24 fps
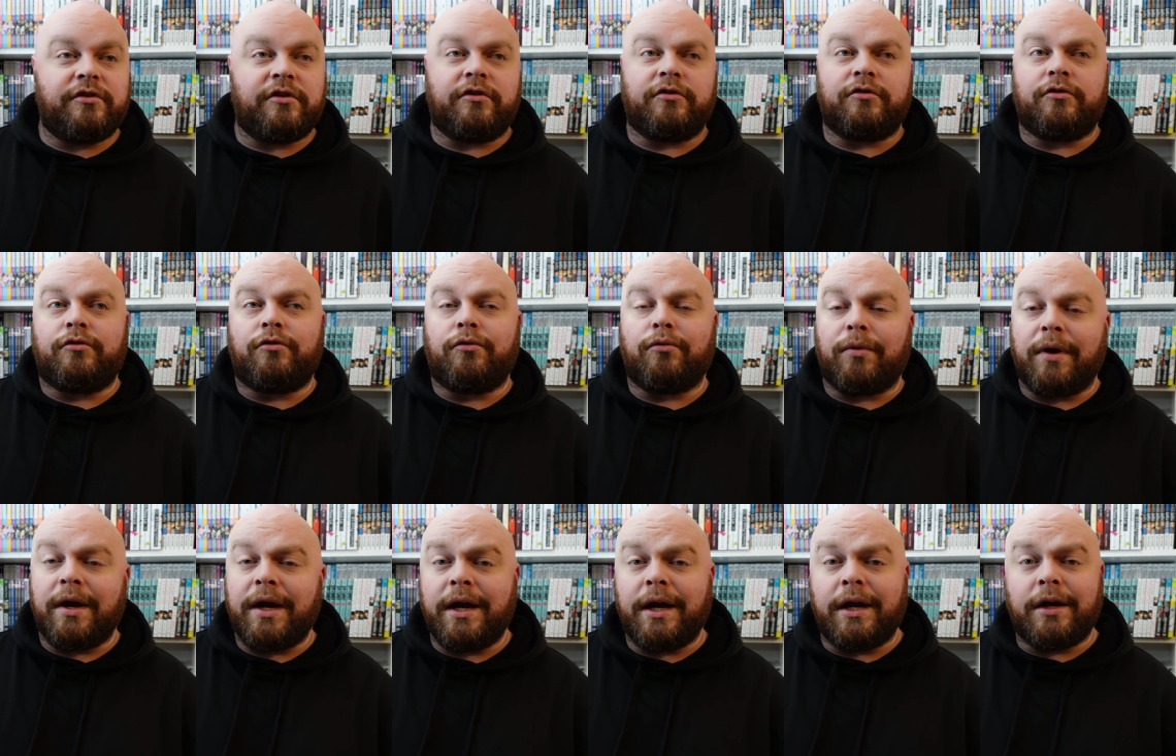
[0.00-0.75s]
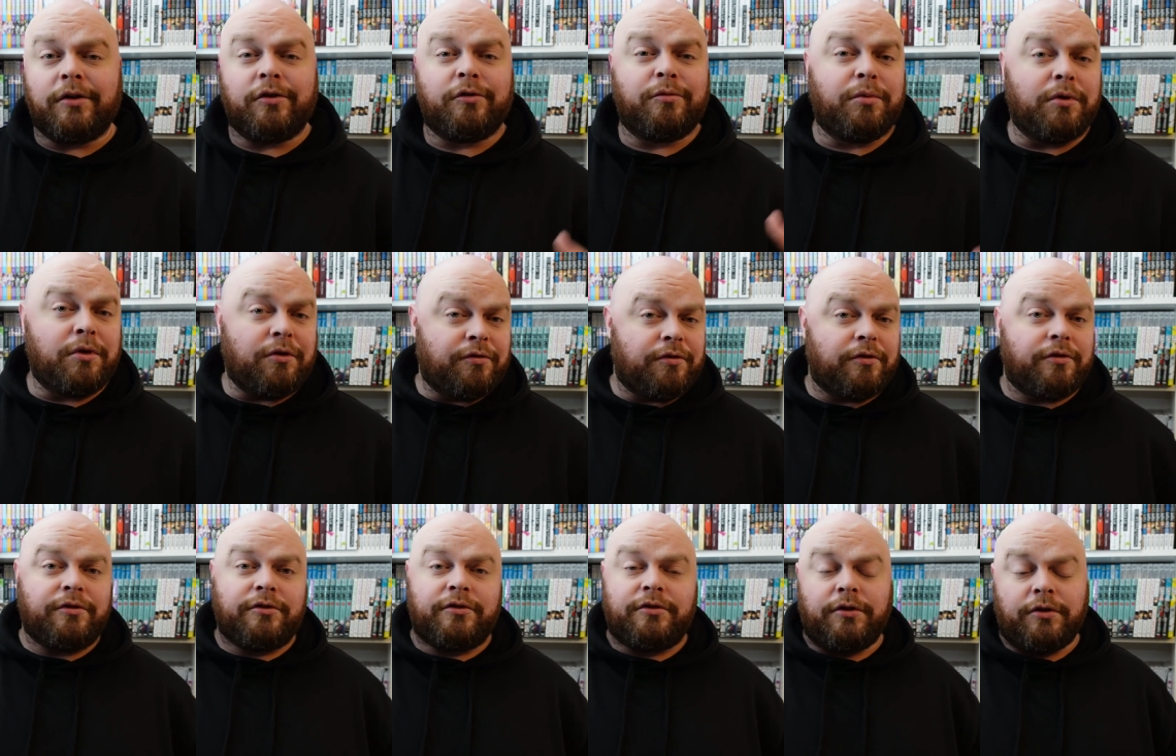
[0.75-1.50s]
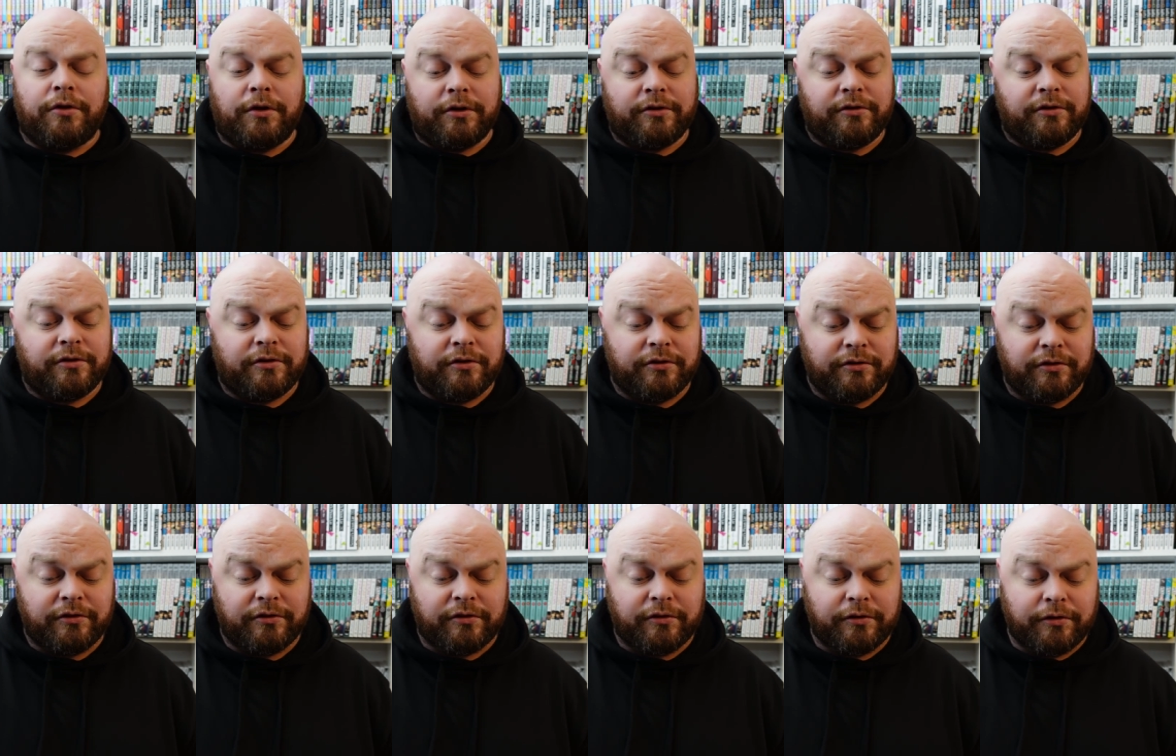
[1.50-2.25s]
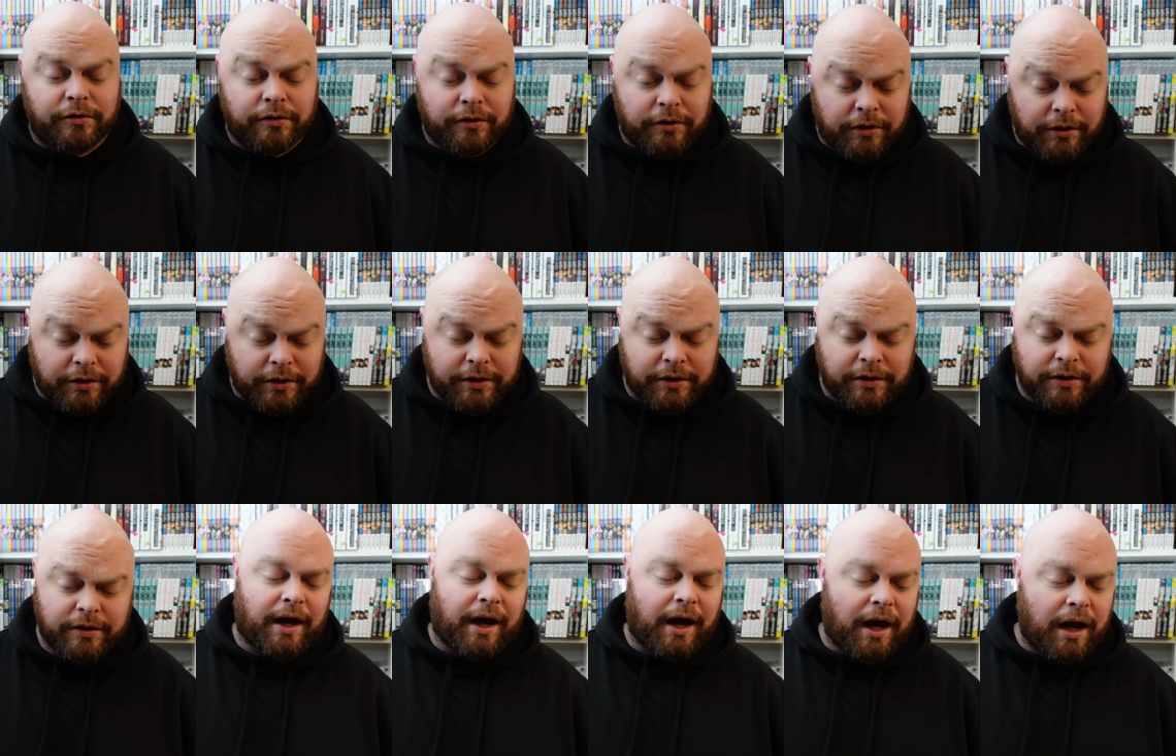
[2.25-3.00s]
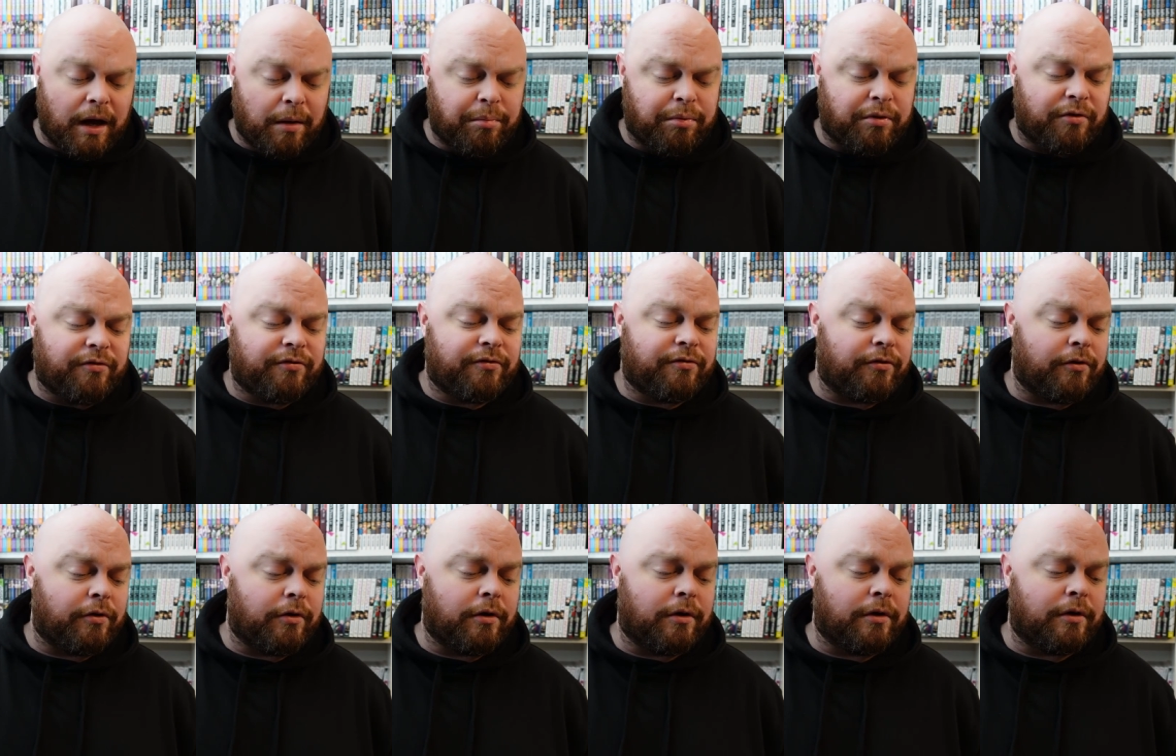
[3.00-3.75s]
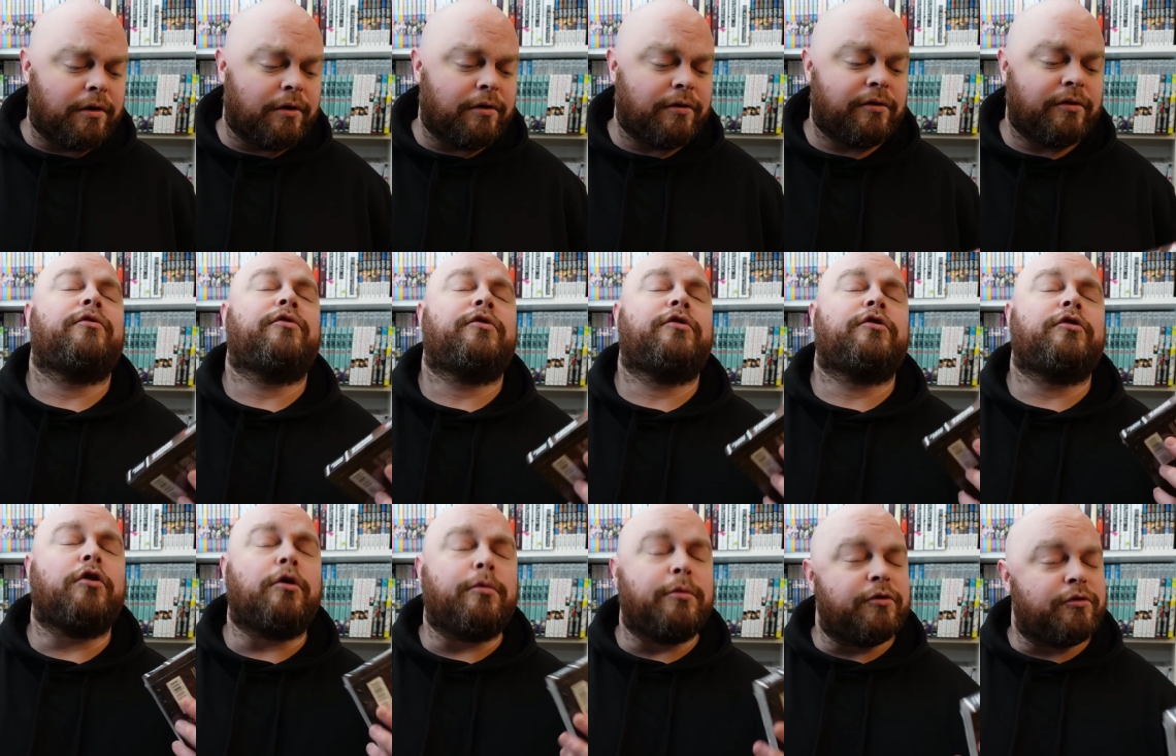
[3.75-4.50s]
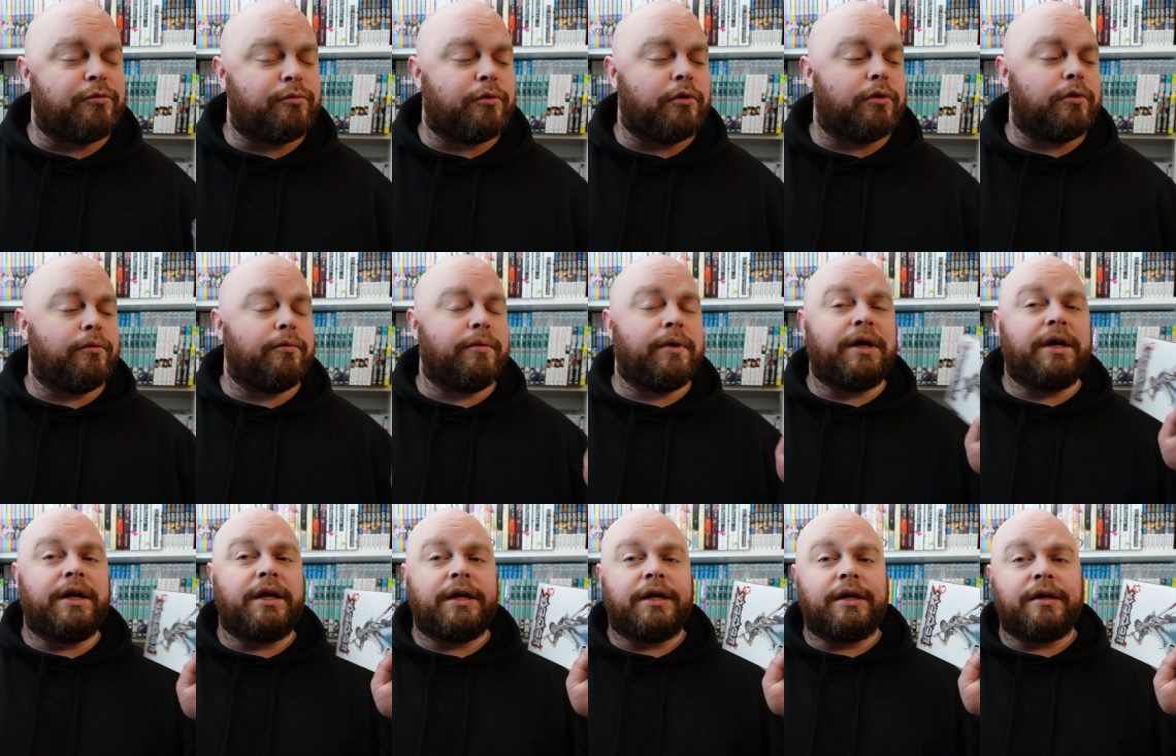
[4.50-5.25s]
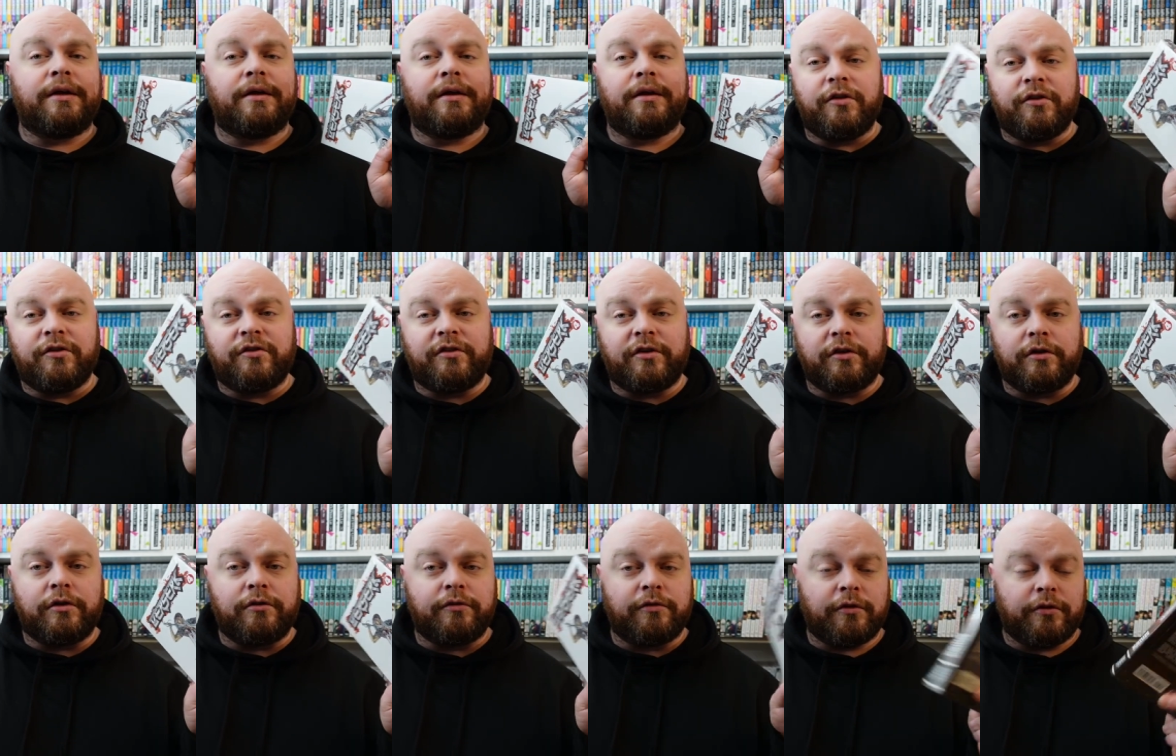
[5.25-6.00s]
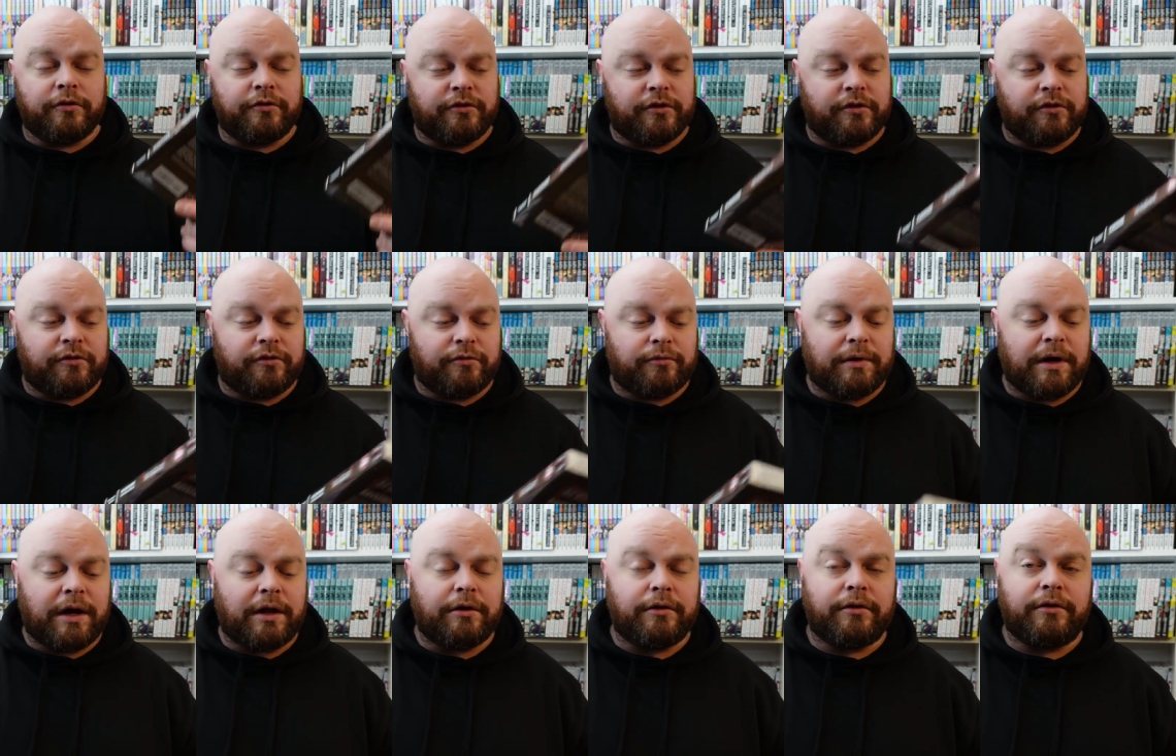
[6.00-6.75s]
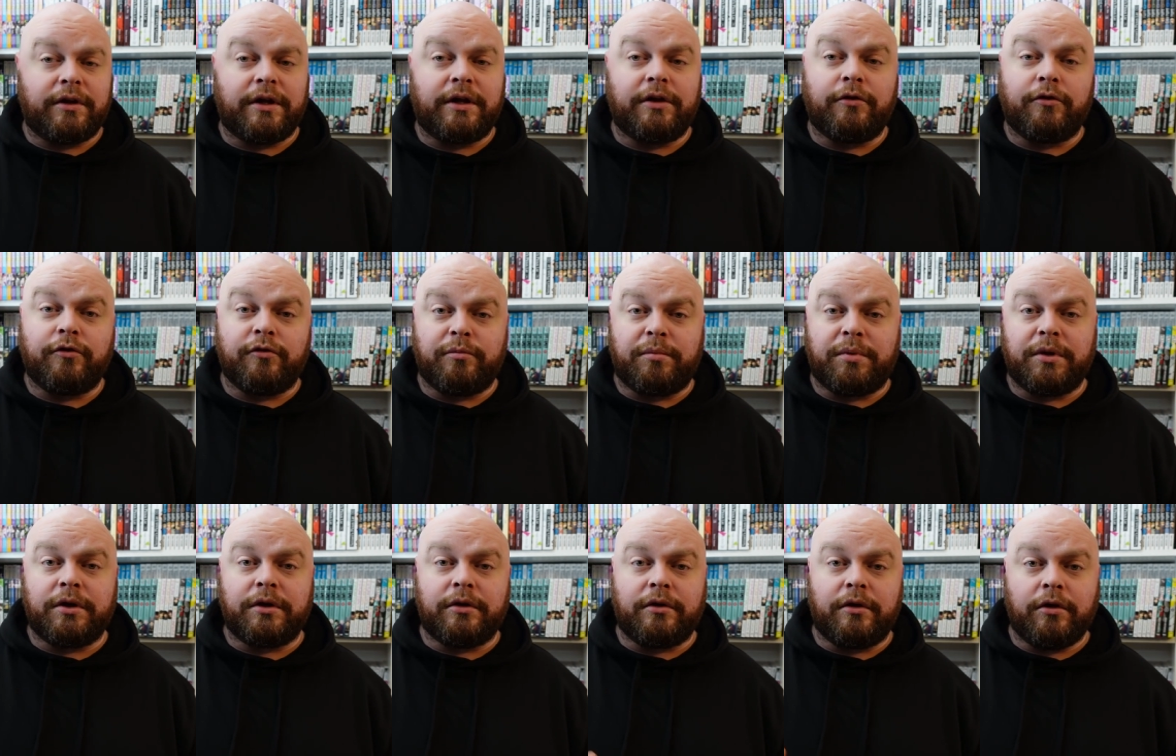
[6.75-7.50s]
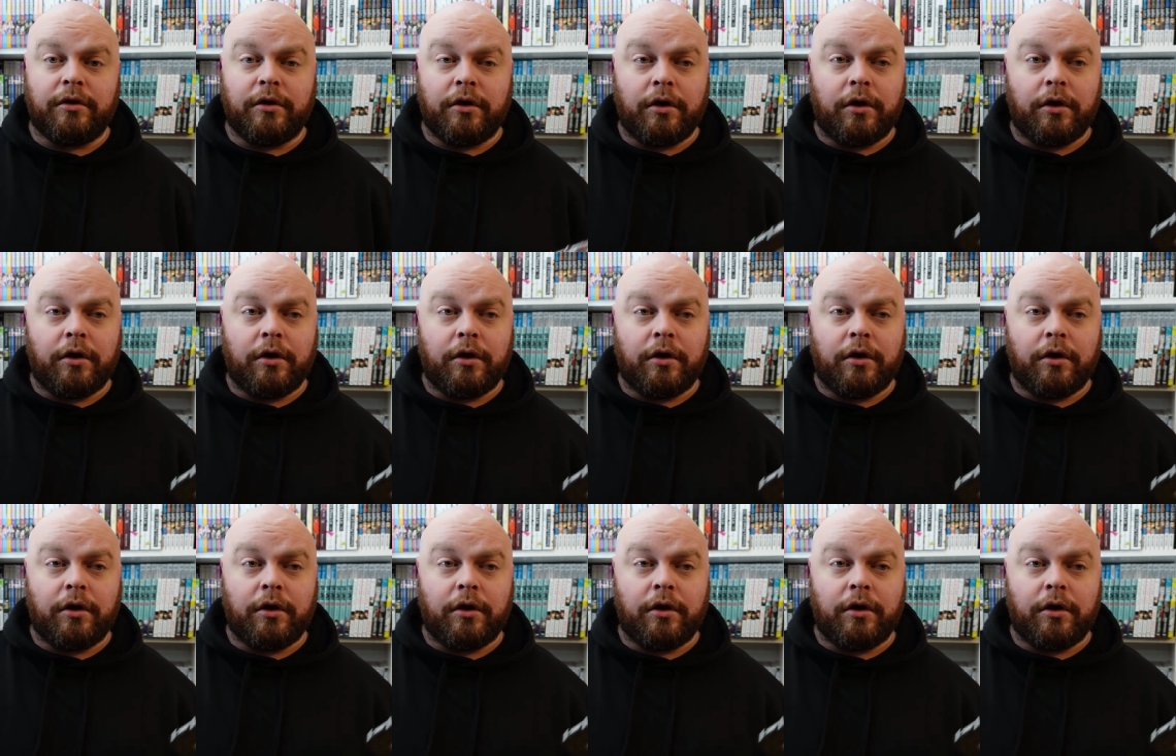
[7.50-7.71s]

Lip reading: As great and as beautiful as deluxe editions look, I prefer so much more reading these single versions rather than those big,